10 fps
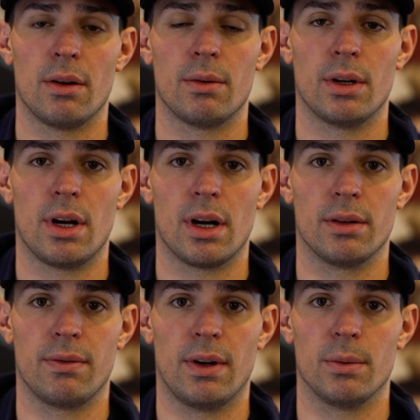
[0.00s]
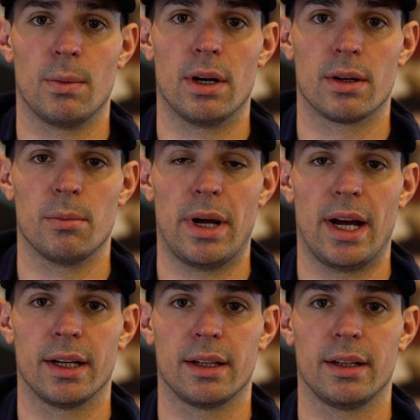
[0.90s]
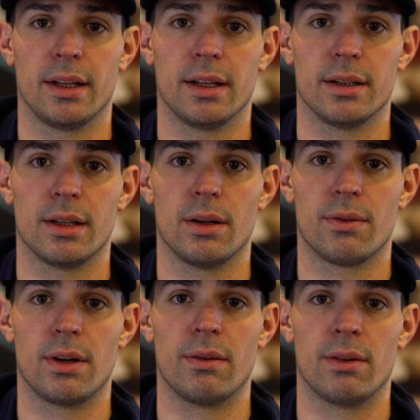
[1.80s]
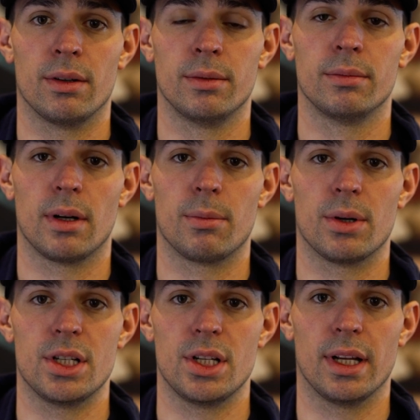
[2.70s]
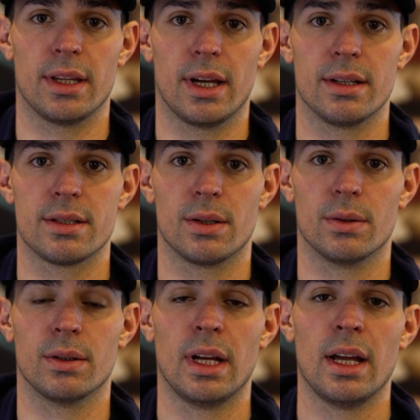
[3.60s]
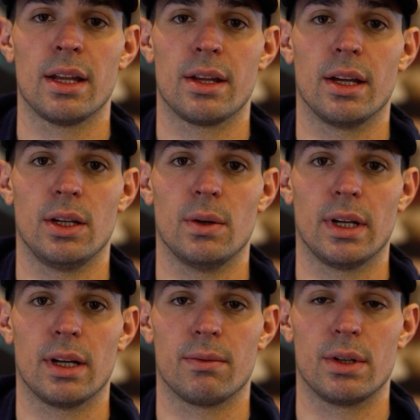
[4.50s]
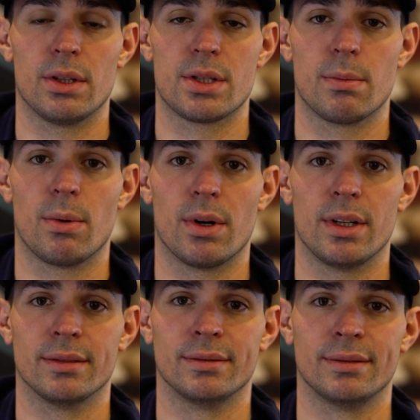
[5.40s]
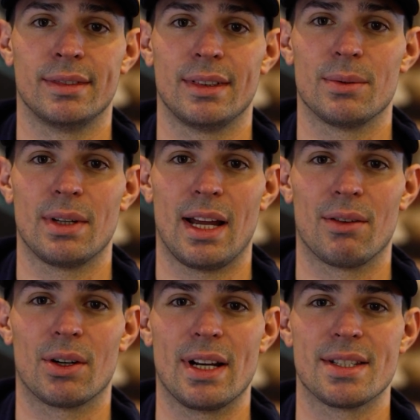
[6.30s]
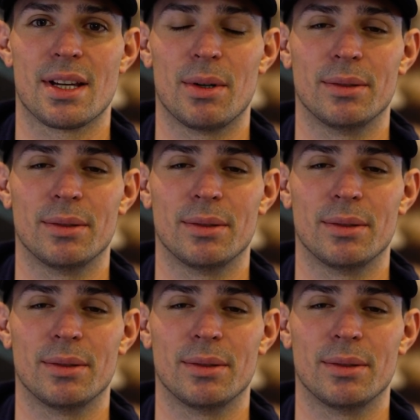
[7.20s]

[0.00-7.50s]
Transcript: heartfelt welcome back, and I'll forever appreciate that. So thank you again for your support, and have a great summer.